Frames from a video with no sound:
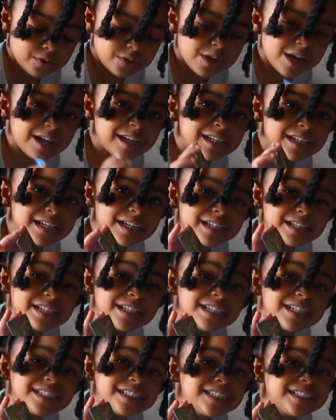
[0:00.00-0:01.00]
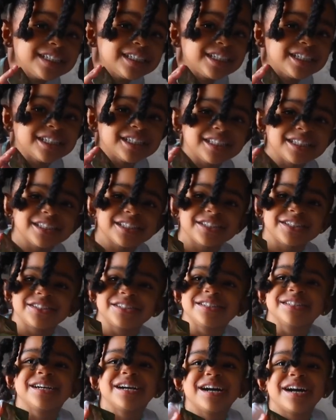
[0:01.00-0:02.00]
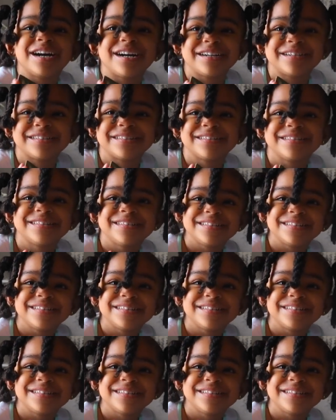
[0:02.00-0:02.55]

This is a squirrel.